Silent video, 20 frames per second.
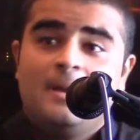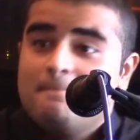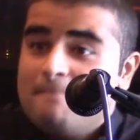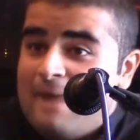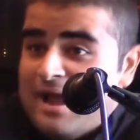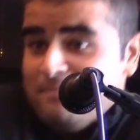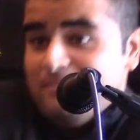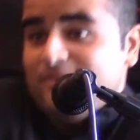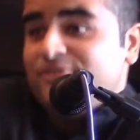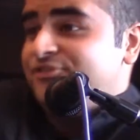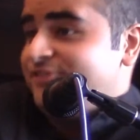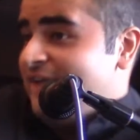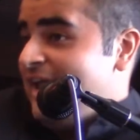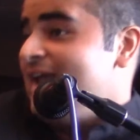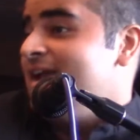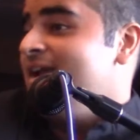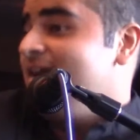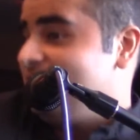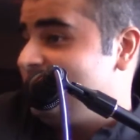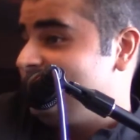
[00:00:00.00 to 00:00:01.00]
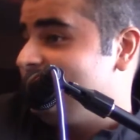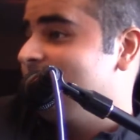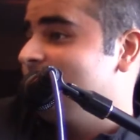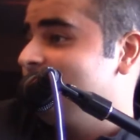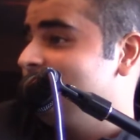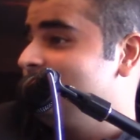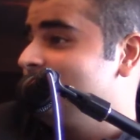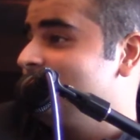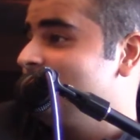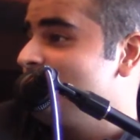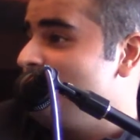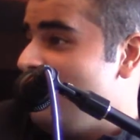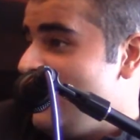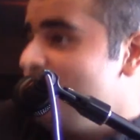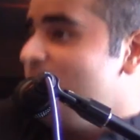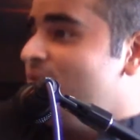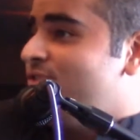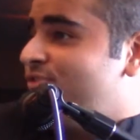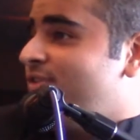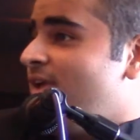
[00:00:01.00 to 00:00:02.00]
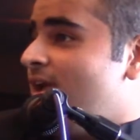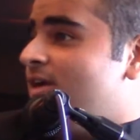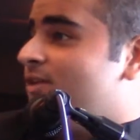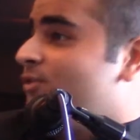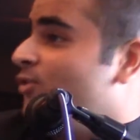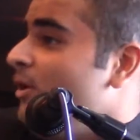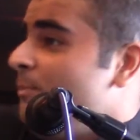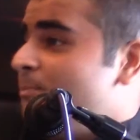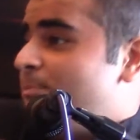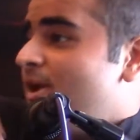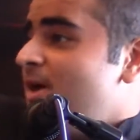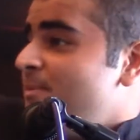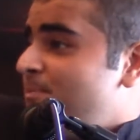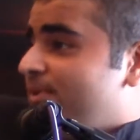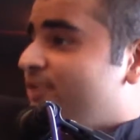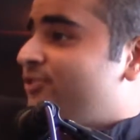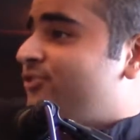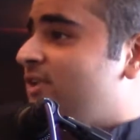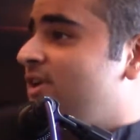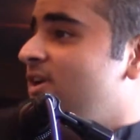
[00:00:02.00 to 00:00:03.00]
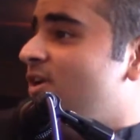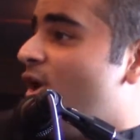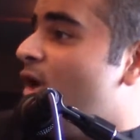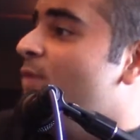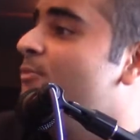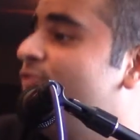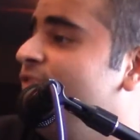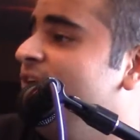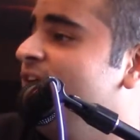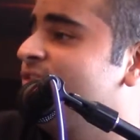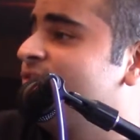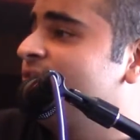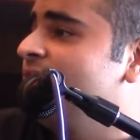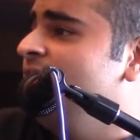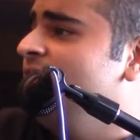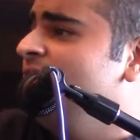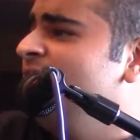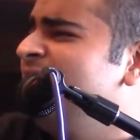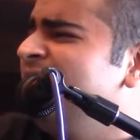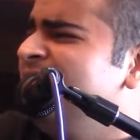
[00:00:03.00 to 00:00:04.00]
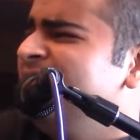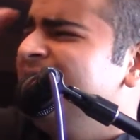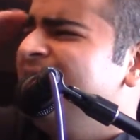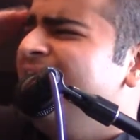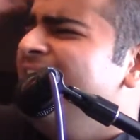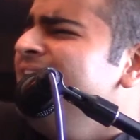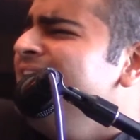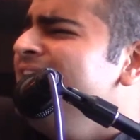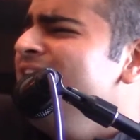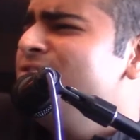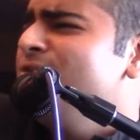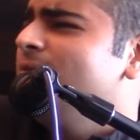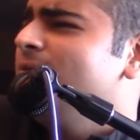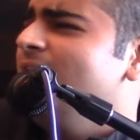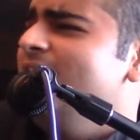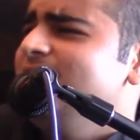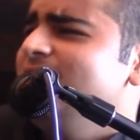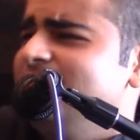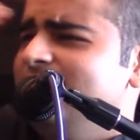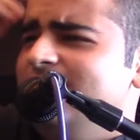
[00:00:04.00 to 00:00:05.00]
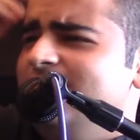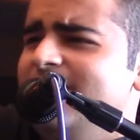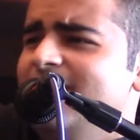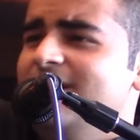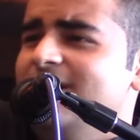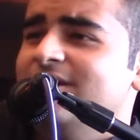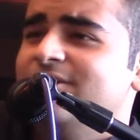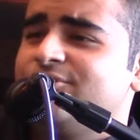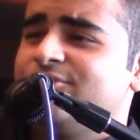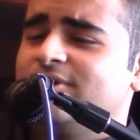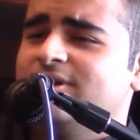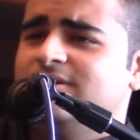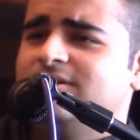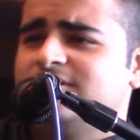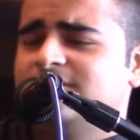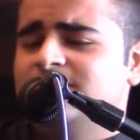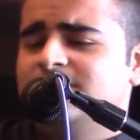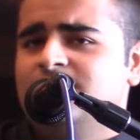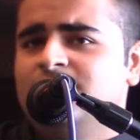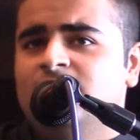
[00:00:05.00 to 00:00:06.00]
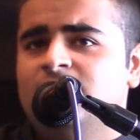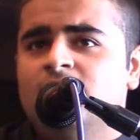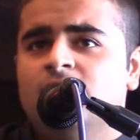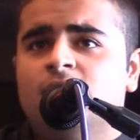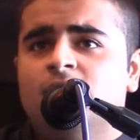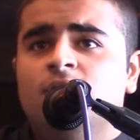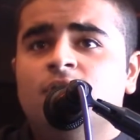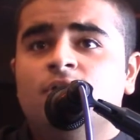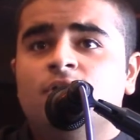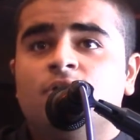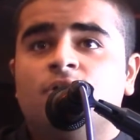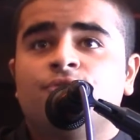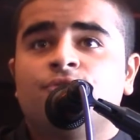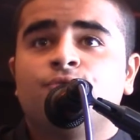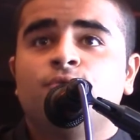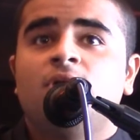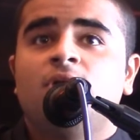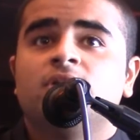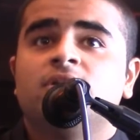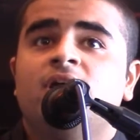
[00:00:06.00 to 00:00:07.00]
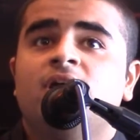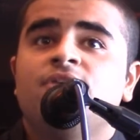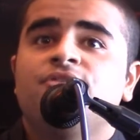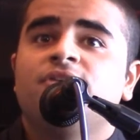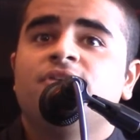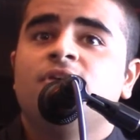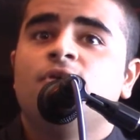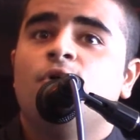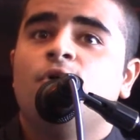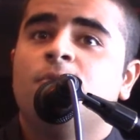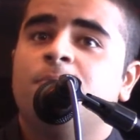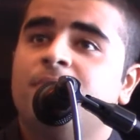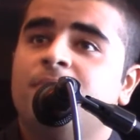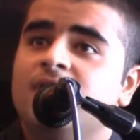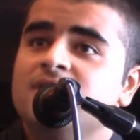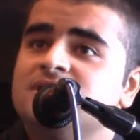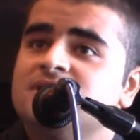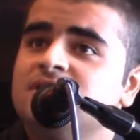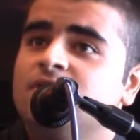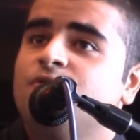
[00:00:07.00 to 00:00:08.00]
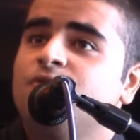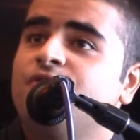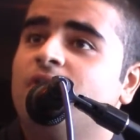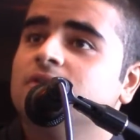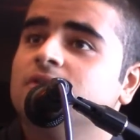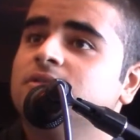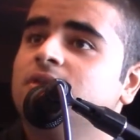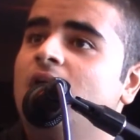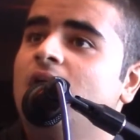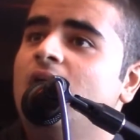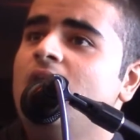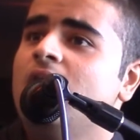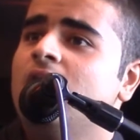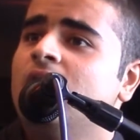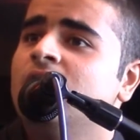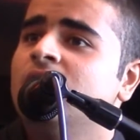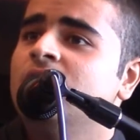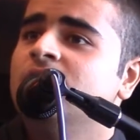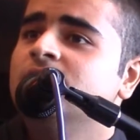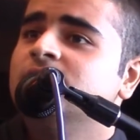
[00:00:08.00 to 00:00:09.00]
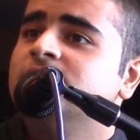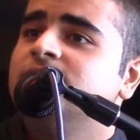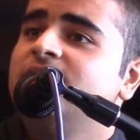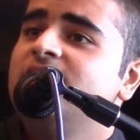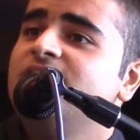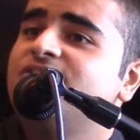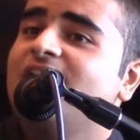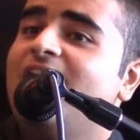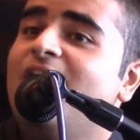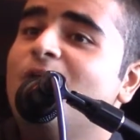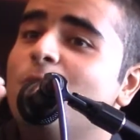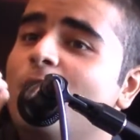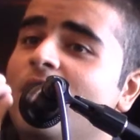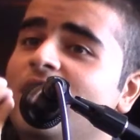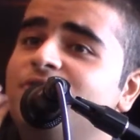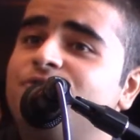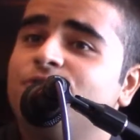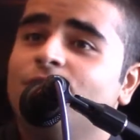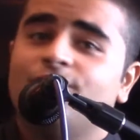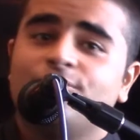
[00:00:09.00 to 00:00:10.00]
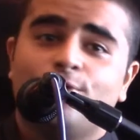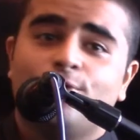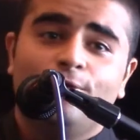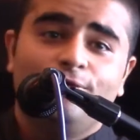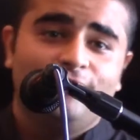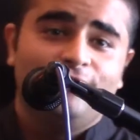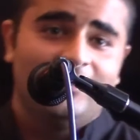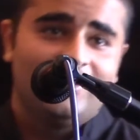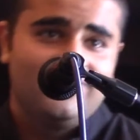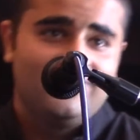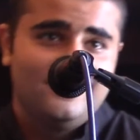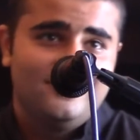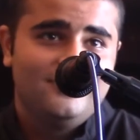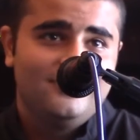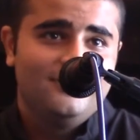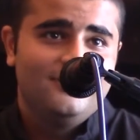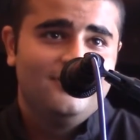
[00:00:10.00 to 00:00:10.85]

By mistake, not purposely, obviously. Uneducated, illiterate. Rasulullah said, O person of Allah, these are words of kufr.